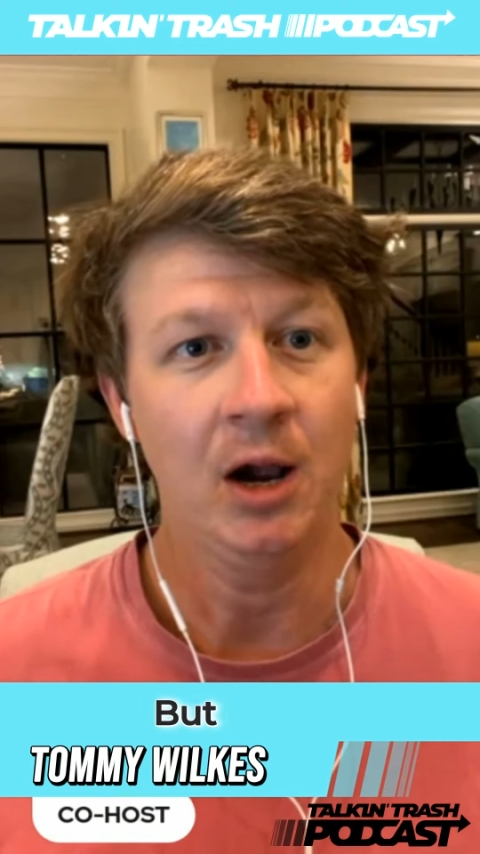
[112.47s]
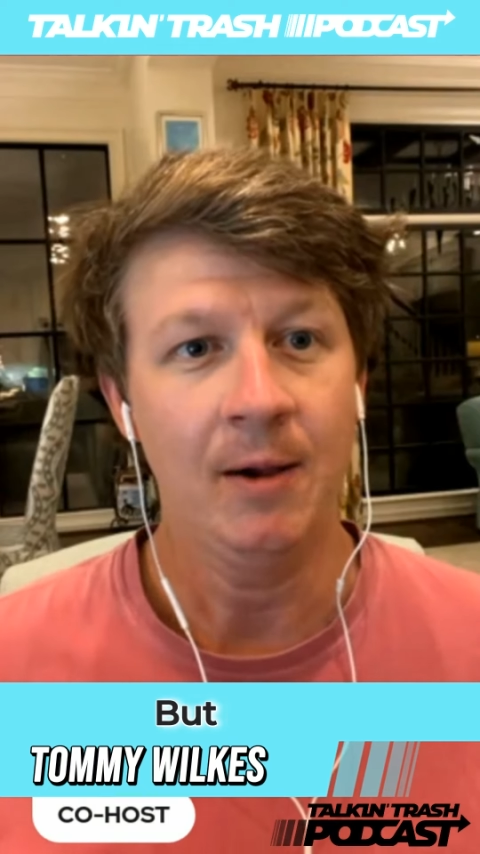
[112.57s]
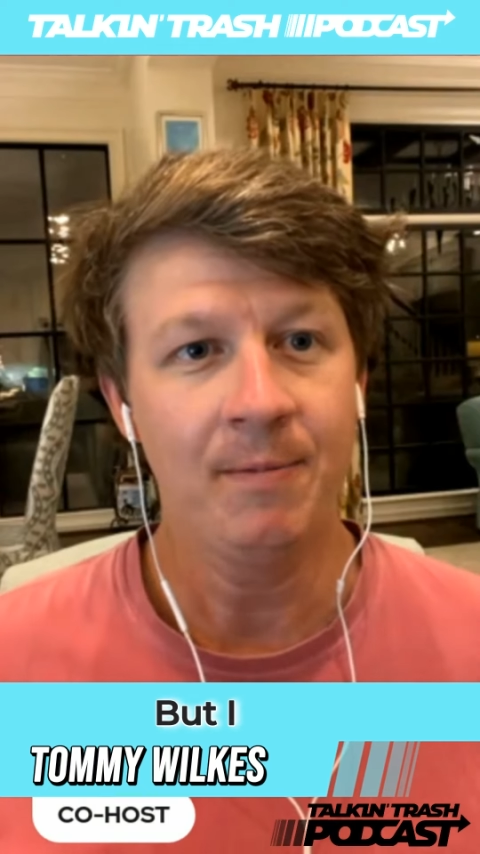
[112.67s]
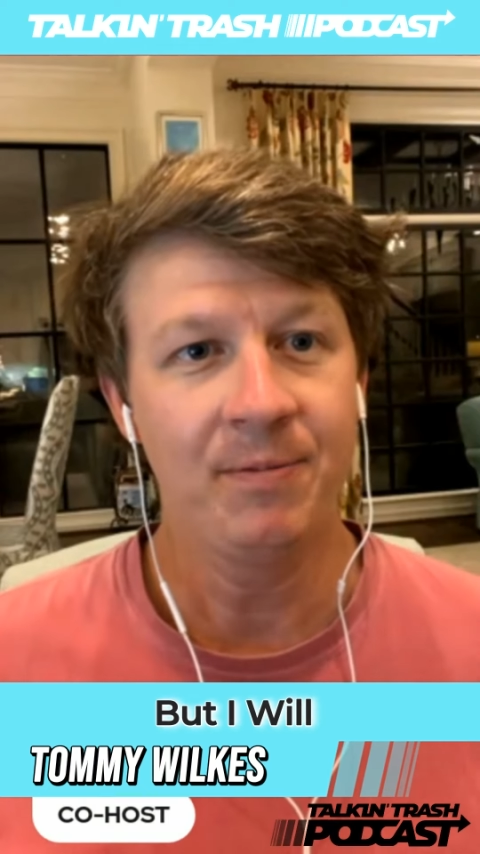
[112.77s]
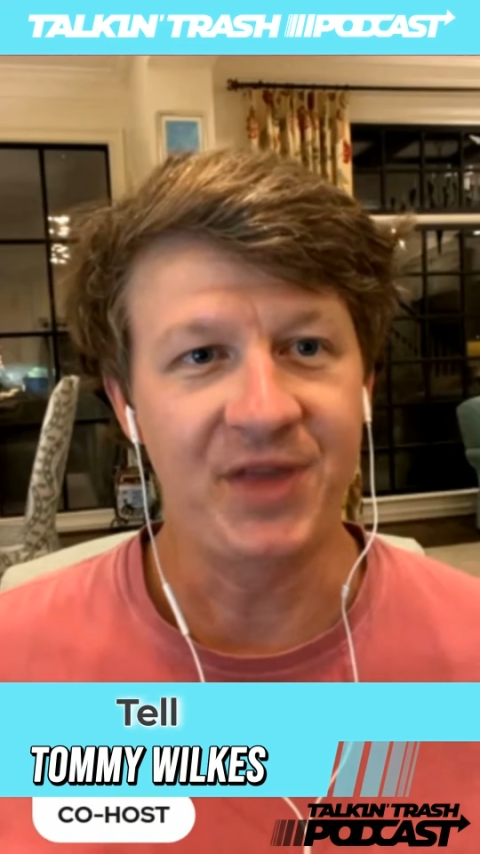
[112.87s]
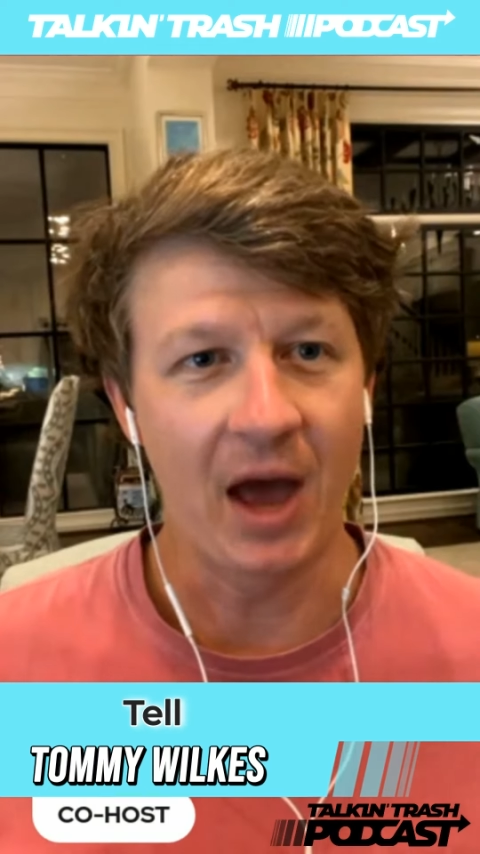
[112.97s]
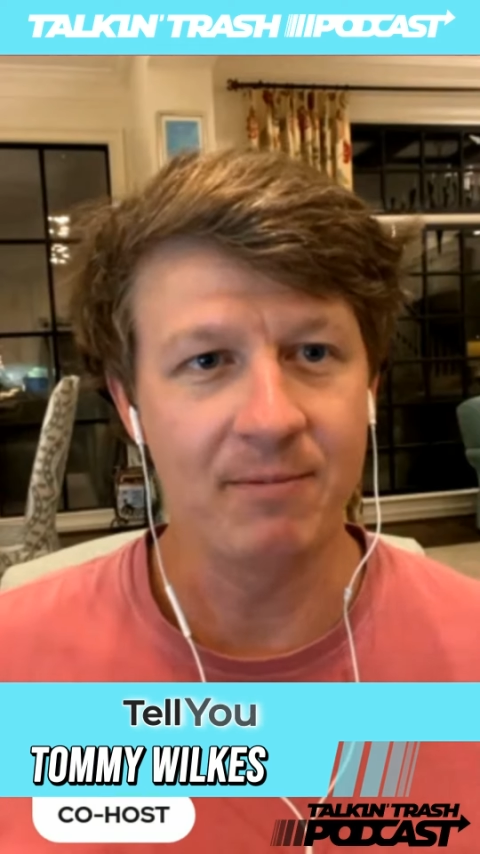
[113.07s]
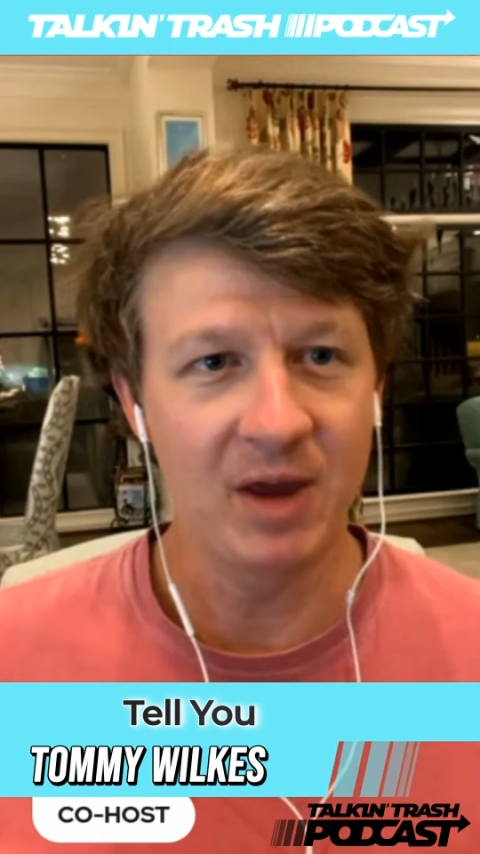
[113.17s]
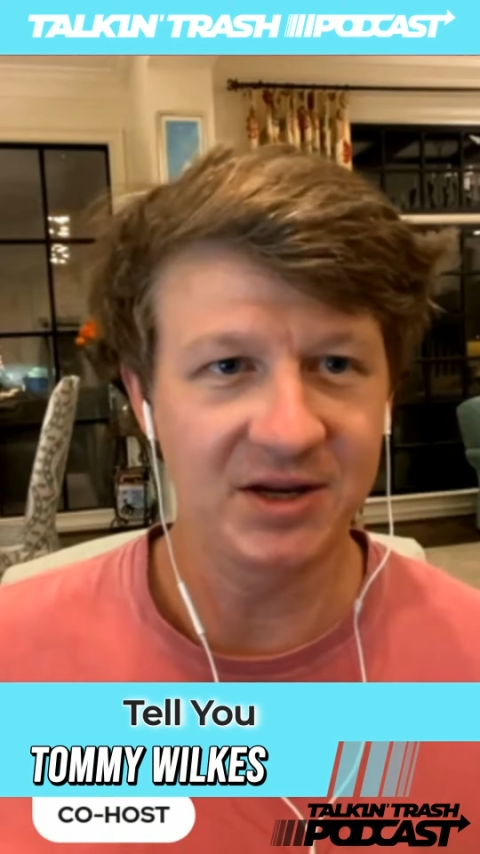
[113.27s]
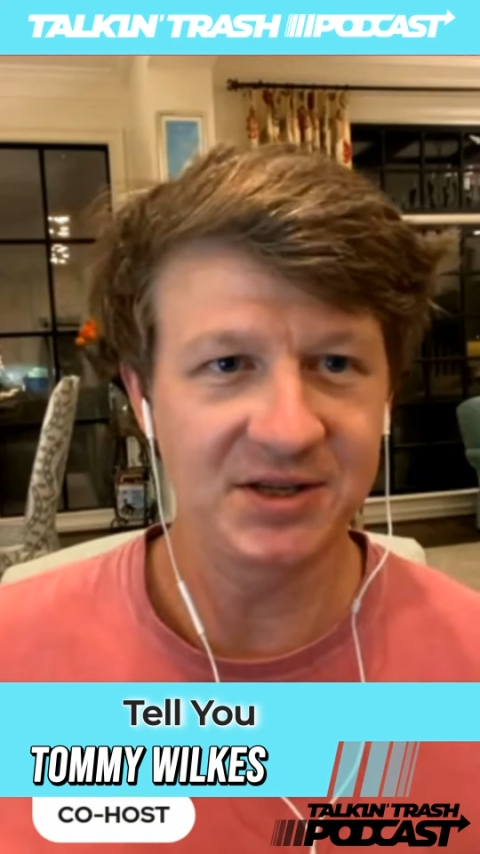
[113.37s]
But I will tell
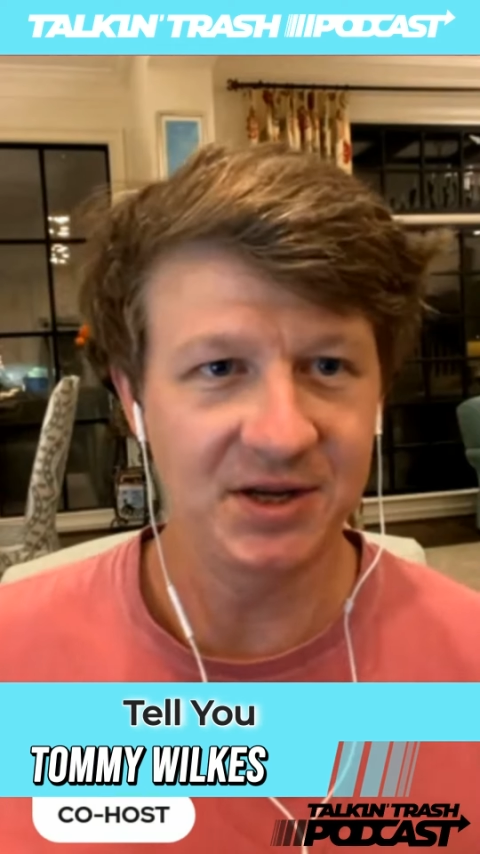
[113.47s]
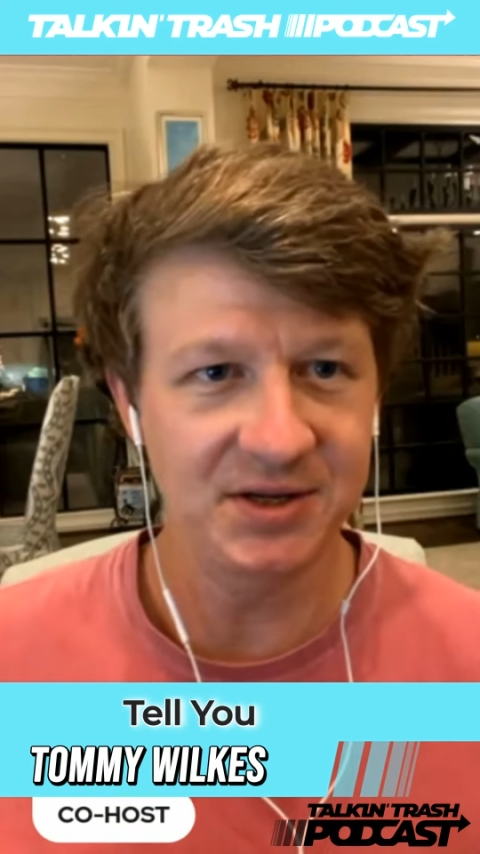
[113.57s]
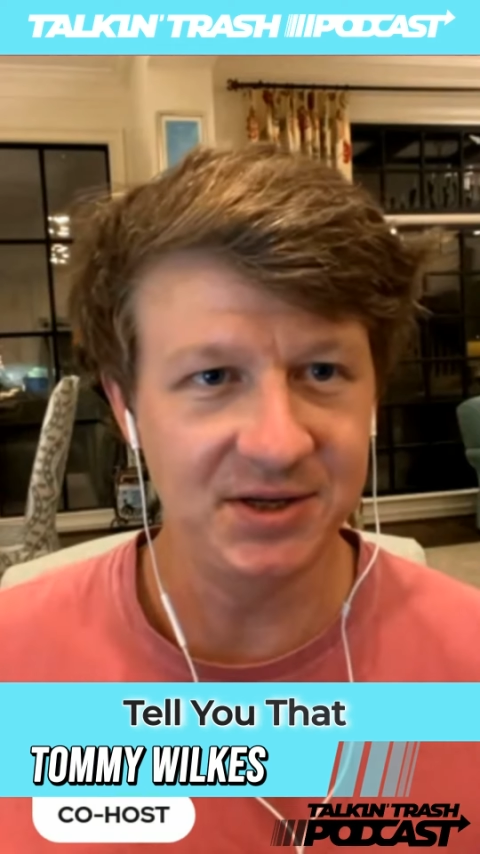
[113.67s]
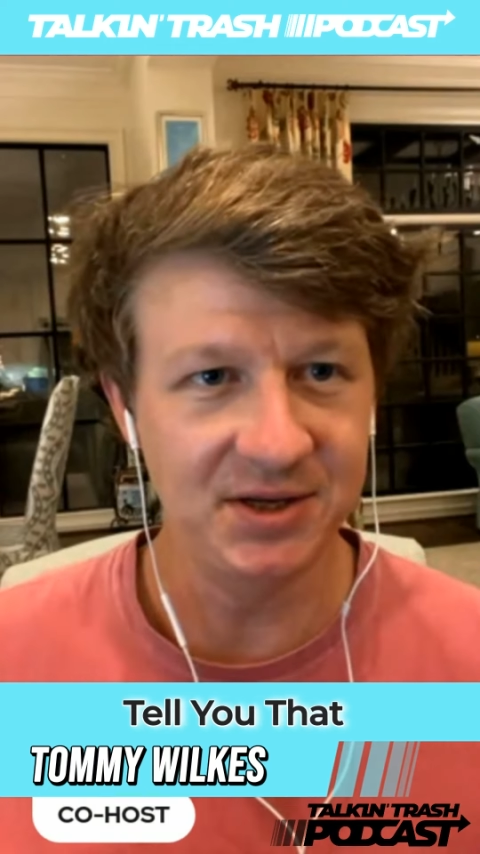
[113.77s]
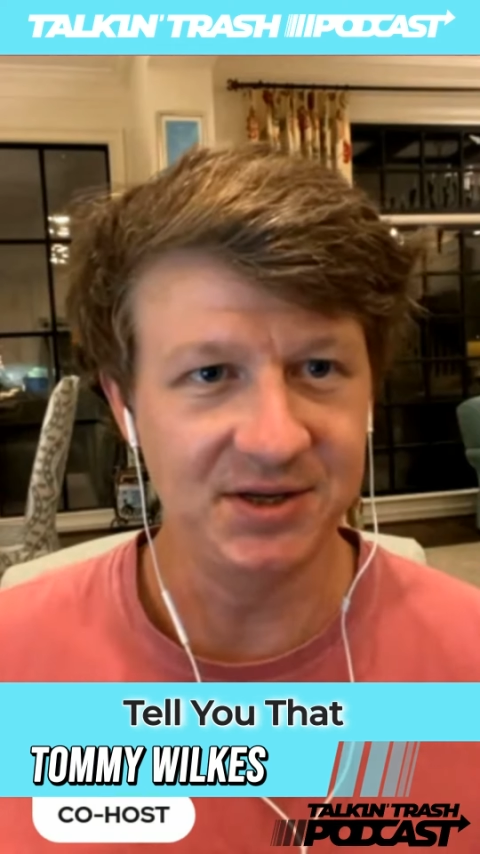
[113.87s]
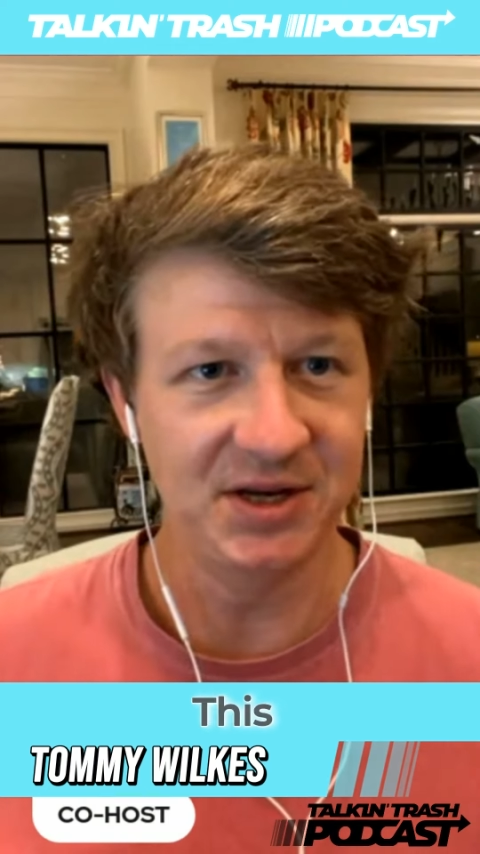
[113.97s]
you that